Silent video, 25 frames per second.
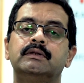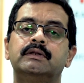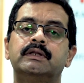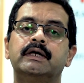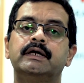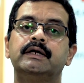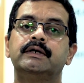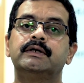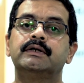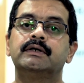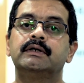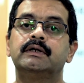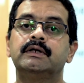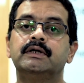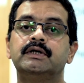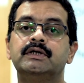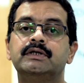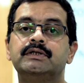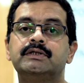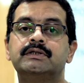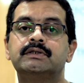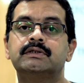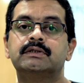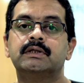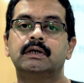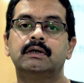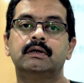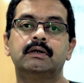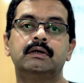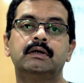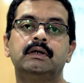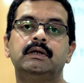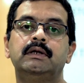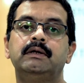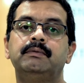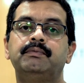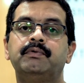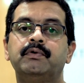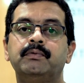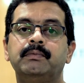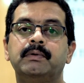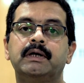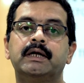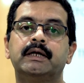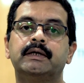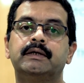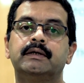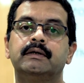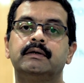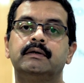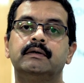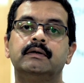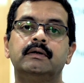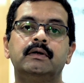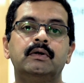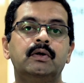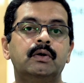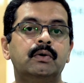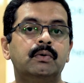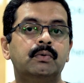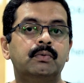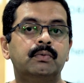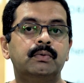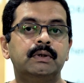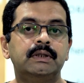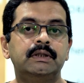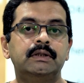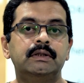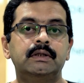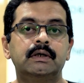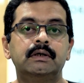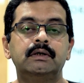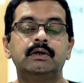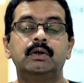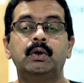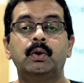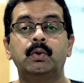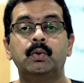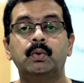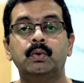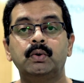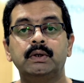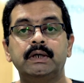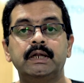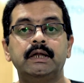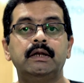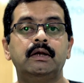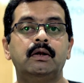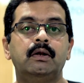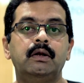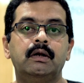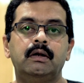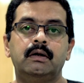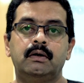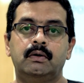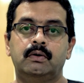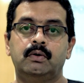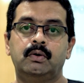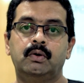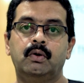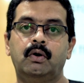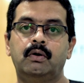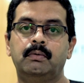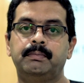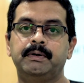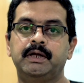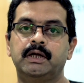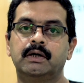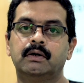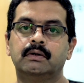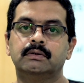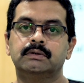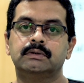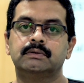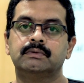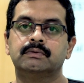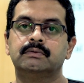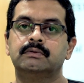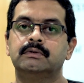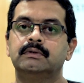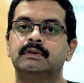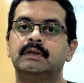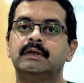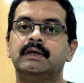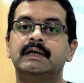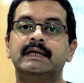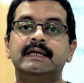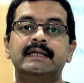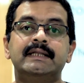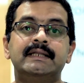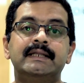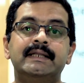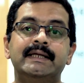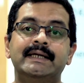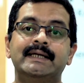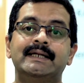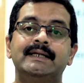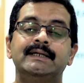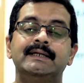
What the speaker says: theatre is thoroughly fumigated with the OT lobby also. There